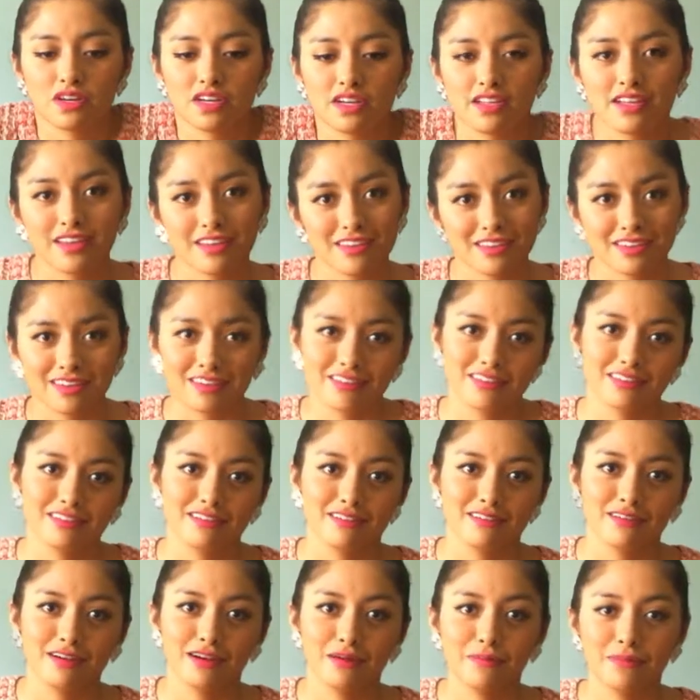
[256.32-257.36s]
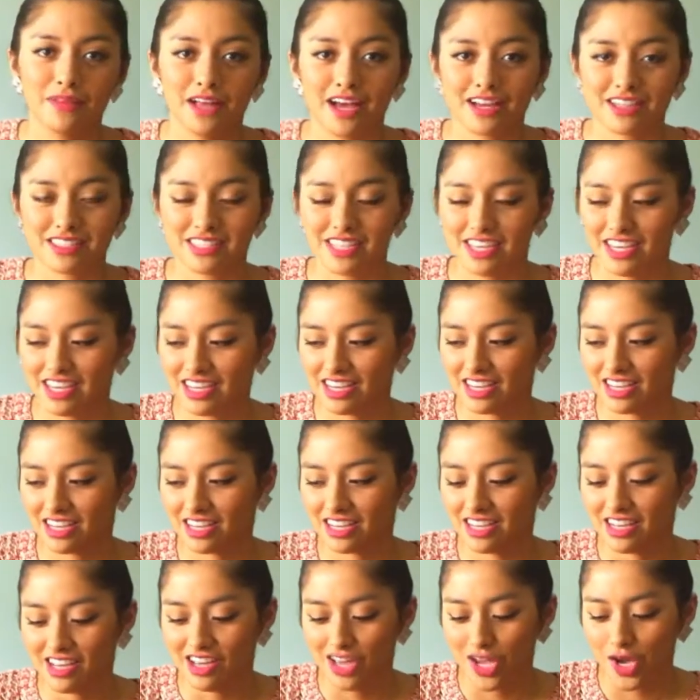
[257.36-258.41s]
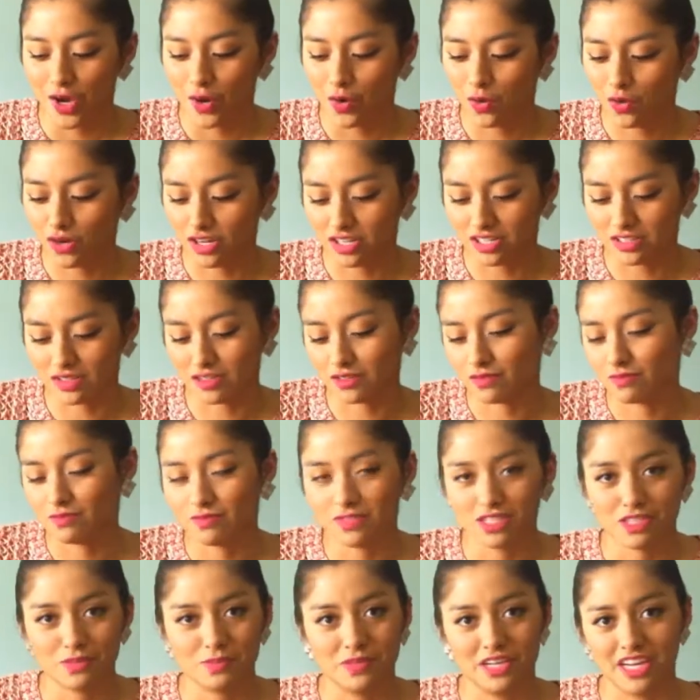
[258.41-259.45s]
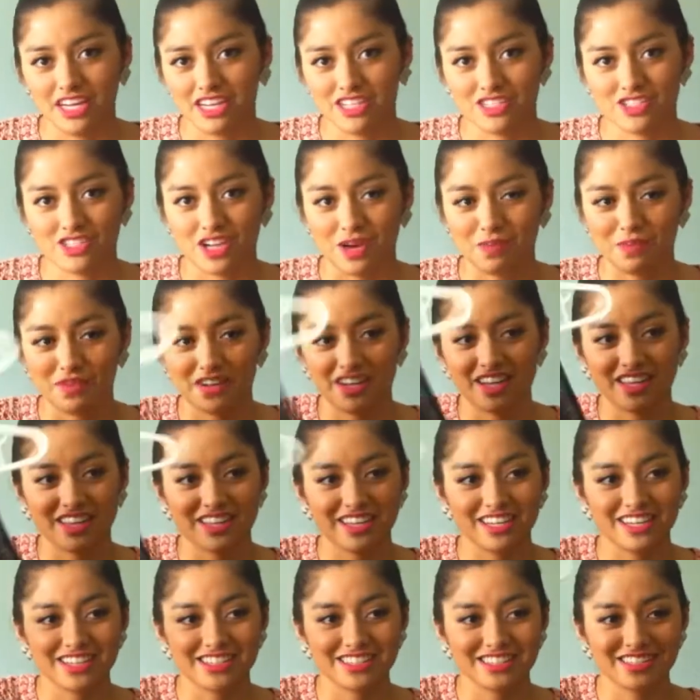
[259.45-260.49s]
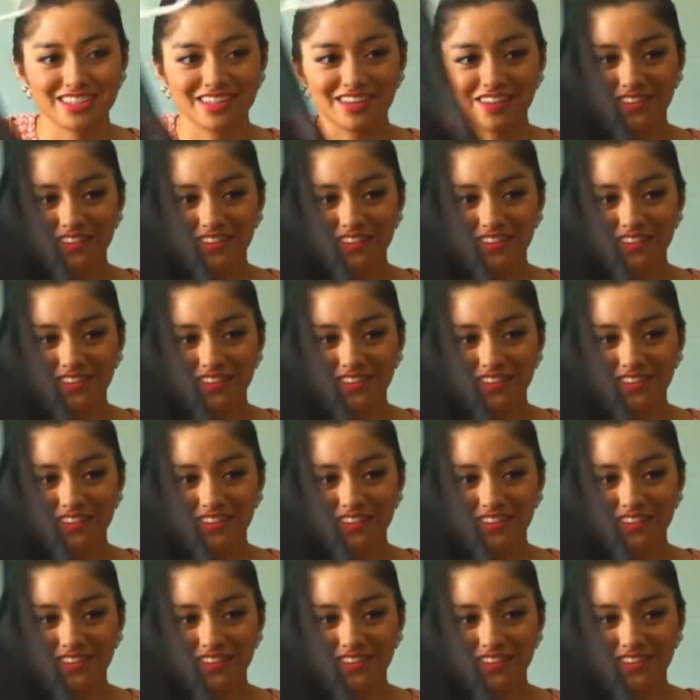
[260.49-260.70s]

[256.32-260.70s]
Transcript: wearing like a black tank or a spaghetti strap or anything. So